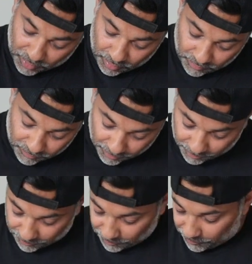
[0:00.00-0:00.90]
cook
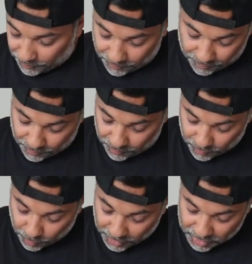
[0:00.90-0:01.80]
from
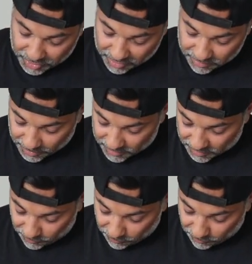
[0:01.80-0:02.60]
30 and change minutes to